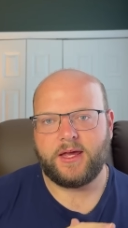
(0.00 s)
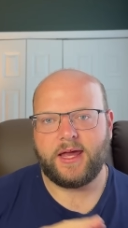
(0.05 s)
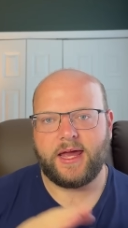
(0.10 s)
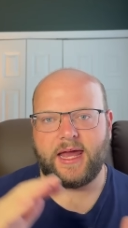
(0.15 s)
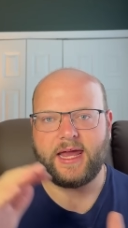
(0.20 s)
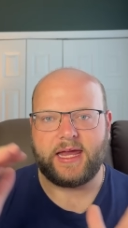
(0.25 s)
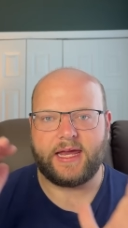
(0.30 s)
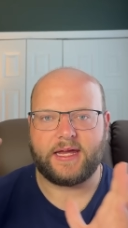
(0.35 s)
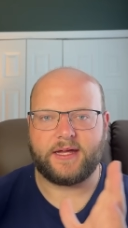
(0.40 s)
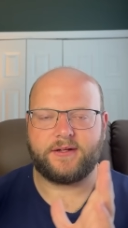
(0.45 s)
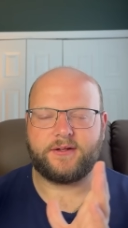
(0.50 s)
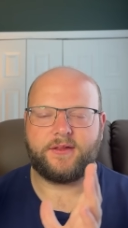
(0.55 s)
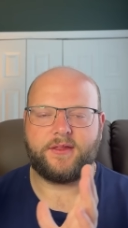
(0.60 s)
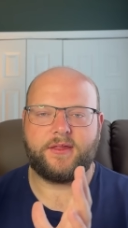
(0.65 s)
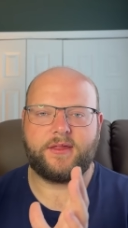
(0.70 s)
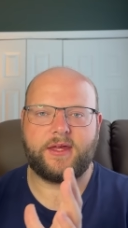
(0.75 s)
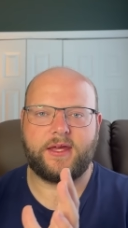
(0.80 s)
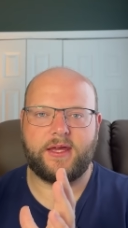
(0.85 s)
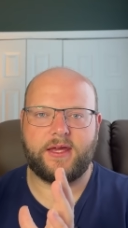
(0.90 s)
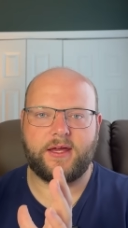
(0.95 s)
and
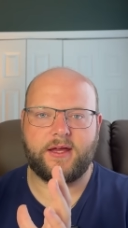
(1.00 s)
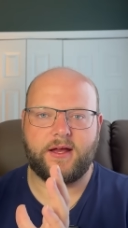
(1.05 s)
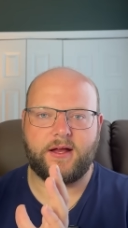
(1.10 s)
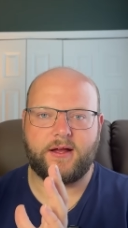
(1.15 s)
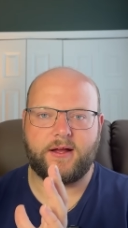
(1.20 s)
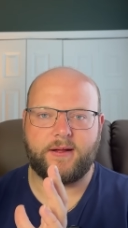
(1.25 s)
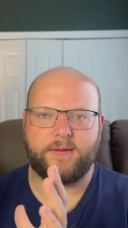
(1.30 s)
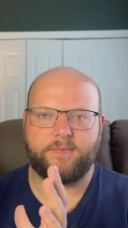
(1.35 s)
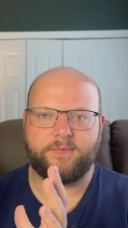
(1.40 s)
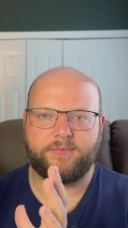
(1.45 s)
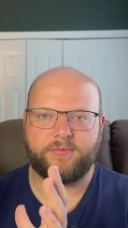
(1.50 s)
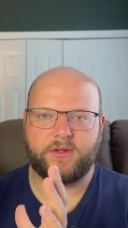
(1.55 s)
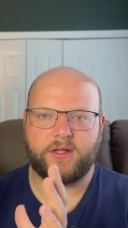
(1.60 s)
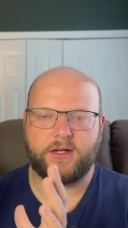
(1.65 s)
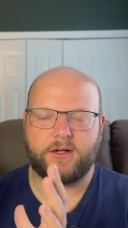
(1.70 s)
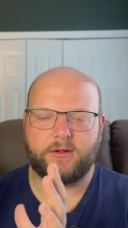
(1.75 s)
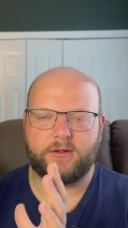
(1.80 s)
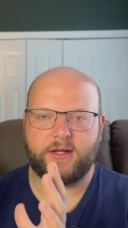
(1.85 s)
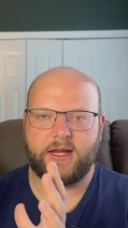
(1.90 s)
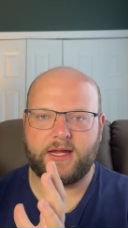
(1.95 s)
the
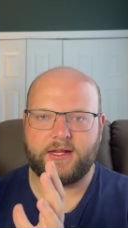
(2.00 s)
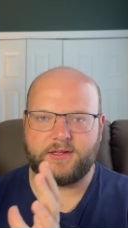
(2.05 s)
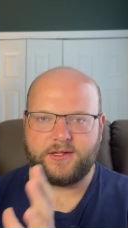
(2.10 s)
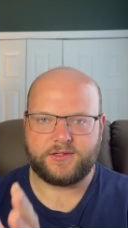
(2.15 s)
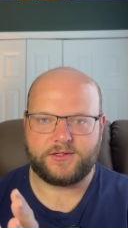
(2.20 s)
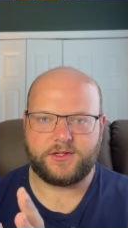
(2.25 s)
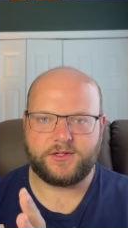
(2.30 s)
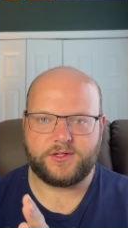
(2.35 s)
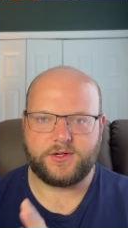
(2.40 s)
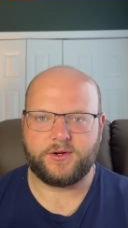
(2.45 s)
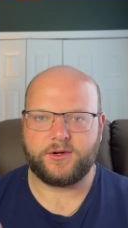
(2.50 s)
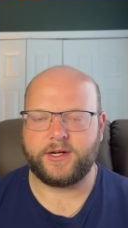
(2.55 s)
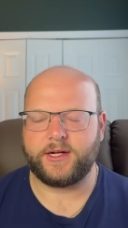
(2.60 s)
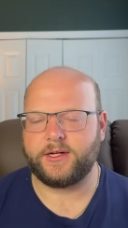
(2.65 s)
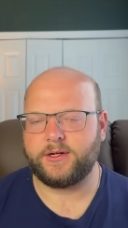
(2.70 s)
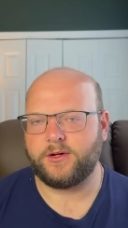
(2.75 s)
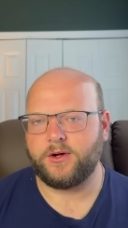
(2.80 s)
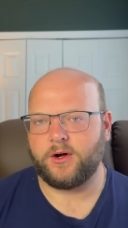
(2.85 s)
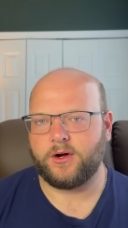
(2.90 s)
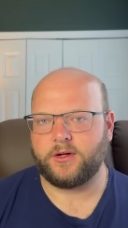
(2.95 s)
and the
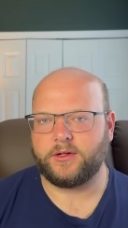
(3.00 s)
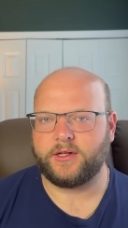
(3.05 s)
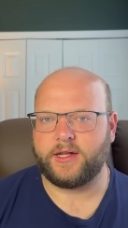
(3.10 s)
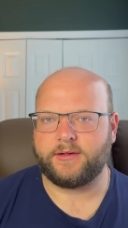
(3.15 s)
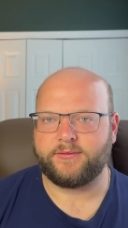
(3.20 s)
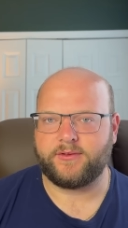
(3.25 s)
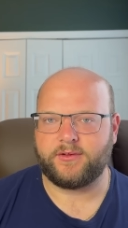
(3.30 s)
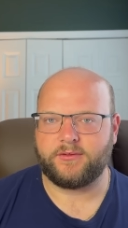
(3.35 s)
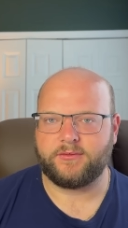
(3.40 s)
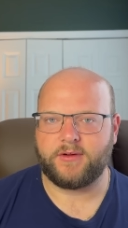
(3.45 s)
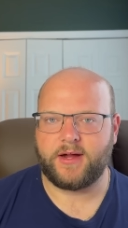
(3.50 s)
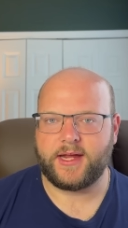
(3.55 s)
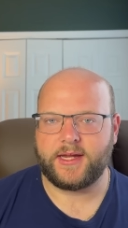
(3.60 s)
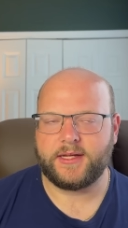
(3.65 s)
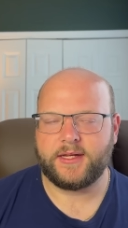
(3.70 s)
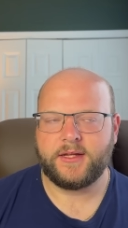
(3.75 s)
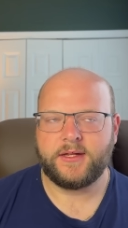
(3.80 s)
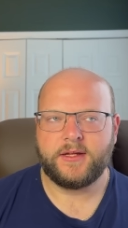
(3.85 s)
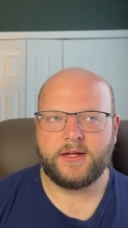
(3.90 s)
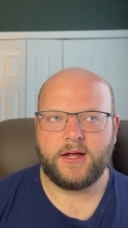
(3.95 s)
Centurion card level, right?
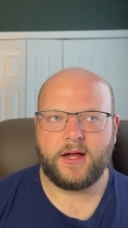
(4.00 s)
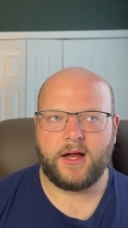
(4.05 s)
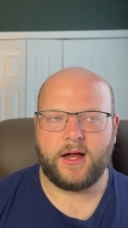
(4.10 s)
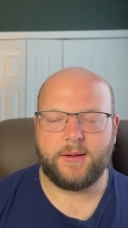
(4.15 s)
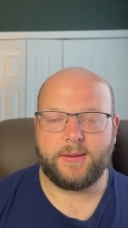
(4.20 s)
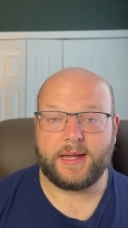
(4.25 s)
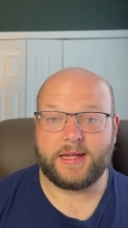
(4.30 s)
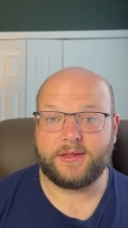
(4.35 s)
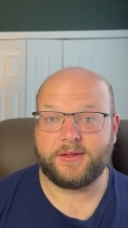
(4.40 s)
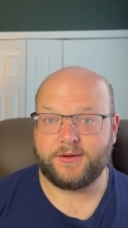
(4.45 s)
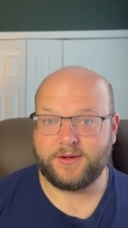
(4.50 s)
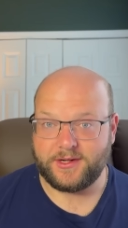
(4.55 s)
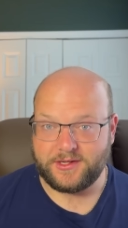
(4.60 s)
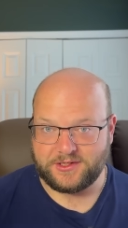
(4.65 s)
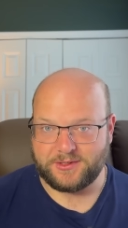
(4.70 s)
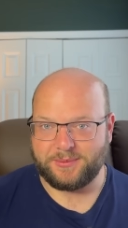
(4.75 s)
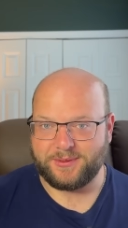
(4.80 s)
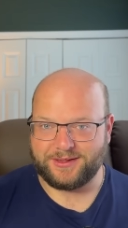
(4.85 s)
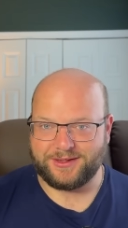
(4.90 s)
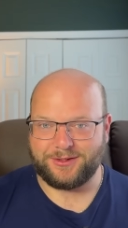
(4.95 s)
And there is
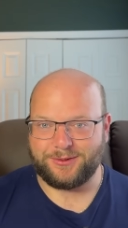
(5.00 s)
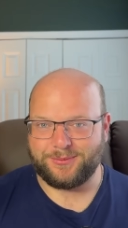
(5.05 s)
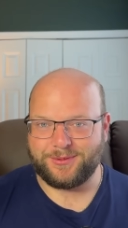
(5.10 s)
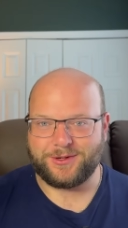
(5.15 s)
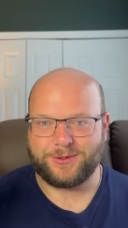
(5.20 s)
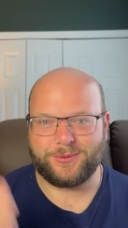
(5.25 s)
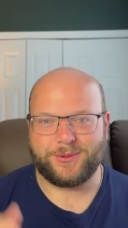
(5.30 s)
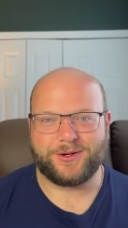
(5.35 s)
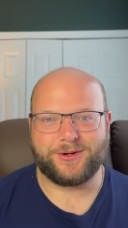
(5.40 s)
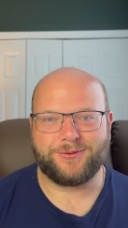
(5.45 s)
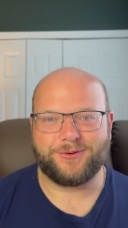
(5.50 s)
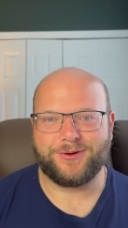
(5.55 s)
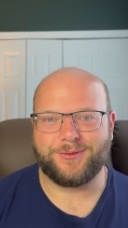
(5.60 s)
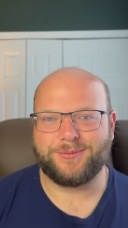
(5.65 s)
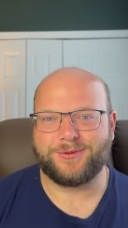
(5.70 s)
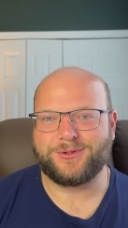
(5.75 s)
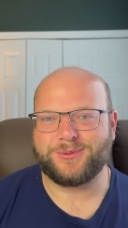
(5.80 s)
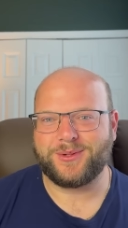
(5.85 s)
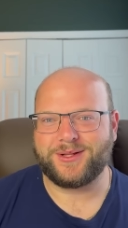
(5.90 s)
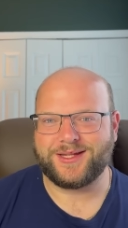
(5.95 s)
a little bit of wiggle room
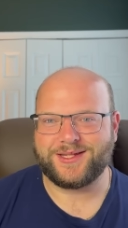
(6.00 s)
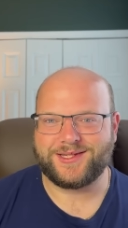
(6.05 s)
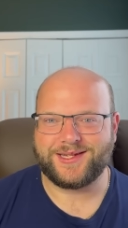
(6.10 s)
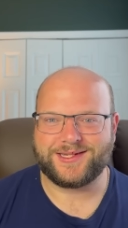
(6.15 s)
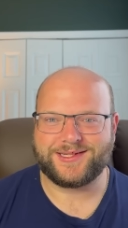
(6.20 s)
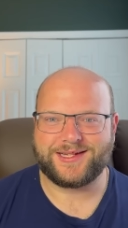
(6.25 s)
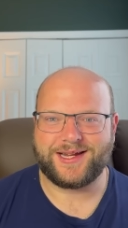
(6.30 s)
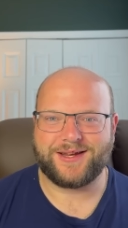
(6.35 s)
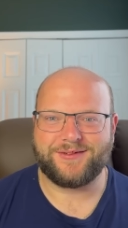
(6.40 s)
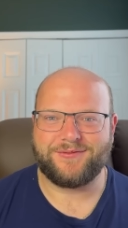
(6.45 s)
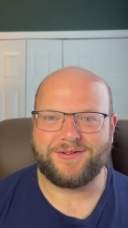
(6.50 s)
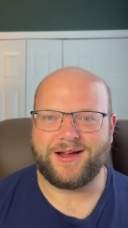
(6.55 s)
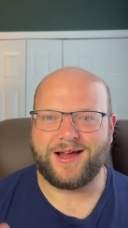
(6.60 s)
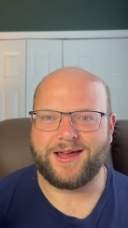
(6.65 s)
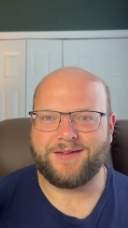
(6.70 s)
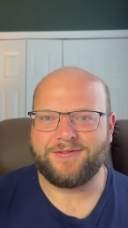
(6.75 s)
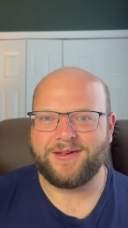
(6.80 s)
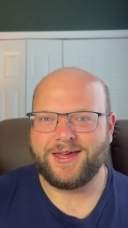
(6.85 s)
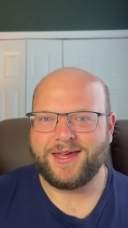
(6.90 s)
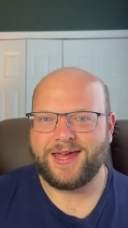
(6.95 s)
between the
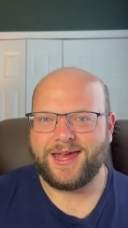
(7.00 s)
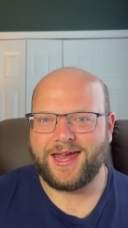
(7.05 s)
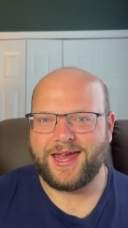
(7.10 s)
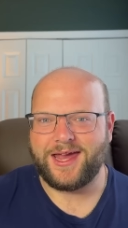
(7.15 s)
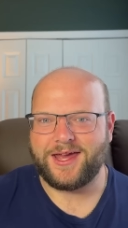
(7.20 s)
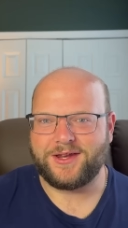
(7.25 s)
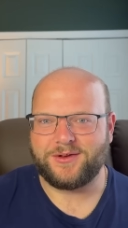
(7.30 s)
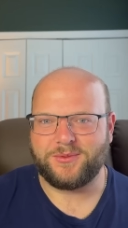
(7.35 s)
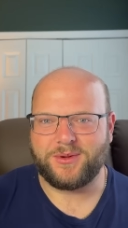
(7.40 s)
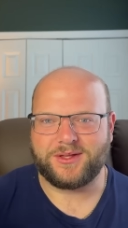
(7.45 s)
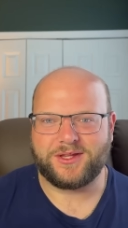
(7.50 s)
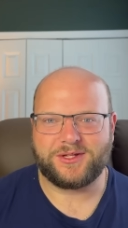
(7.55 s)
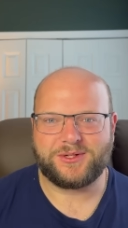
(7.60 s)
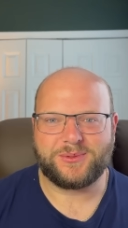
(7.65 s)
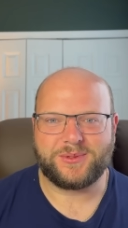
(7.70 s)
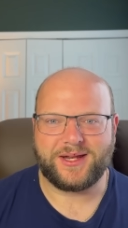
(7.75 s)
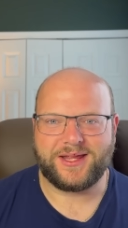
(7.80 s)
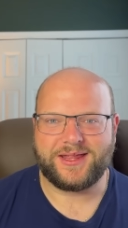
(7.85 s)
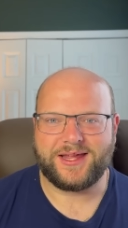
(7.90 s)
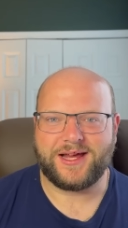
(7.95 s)
$695 and what the
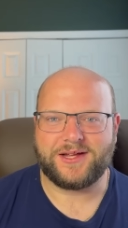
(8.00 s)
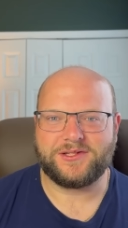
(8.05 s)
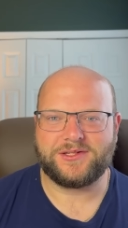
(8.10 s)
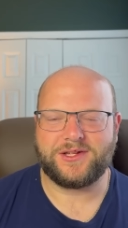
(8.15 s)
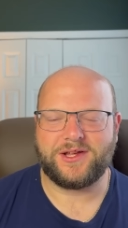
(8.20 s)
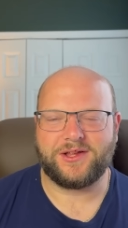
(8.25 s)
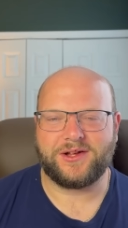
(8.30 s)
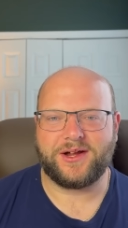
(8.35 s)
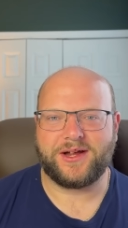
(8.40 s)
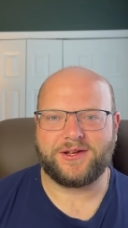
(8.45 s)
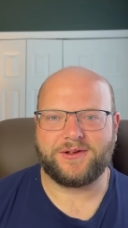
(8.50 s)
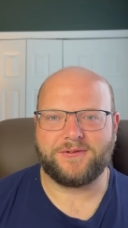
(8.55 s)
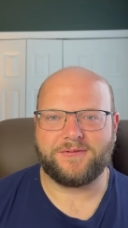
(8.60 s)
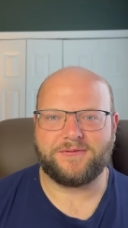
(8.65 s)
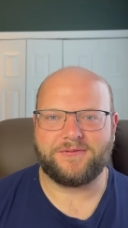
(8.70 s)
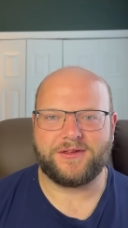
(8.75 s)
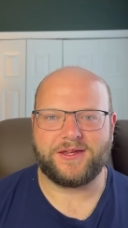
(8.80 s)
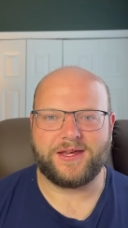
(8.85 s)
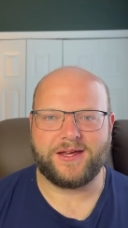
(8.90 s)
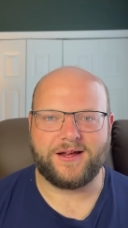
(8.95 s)
$20,000 annual
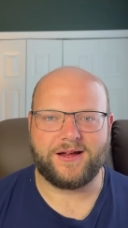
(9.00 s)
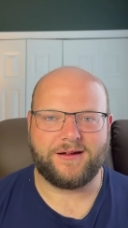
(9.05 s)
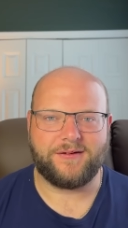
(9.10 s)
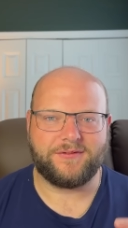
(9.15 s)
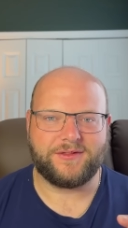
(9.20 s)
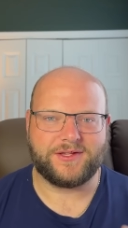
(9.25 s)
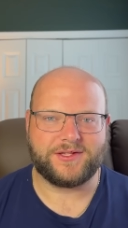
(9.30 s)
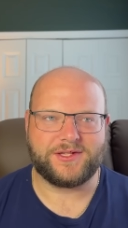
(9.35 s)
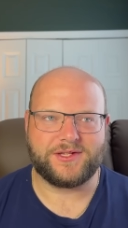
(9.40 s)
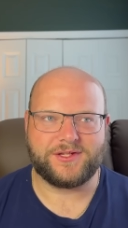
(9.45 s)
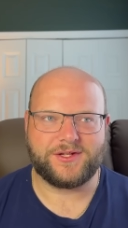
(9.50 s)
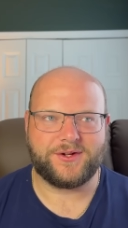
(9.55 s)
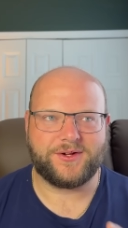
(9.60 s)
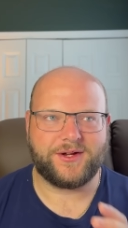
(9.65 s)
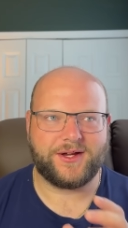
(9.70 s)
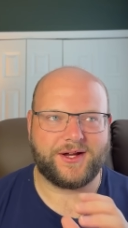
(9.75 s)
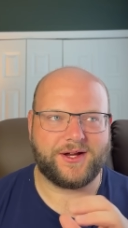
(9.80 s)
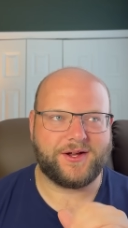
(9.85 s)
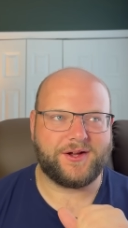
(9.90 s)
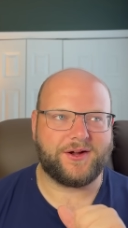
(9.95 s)
fee of the
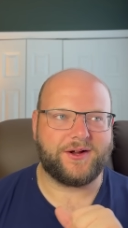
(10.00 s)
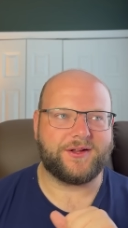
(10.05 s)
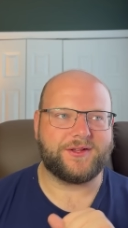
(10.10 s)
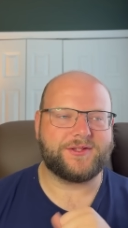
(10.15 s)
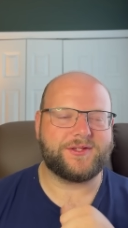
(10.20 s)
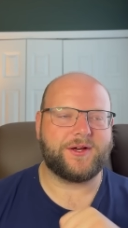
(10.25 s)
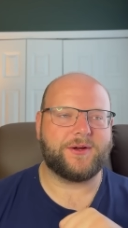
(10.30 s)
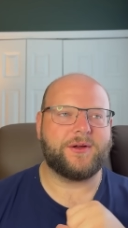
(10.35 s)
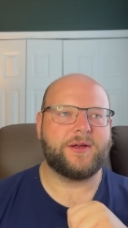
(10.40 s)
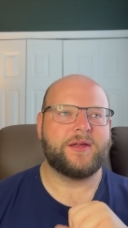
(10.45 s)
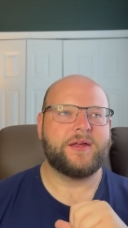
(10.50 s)
Centurion card. So,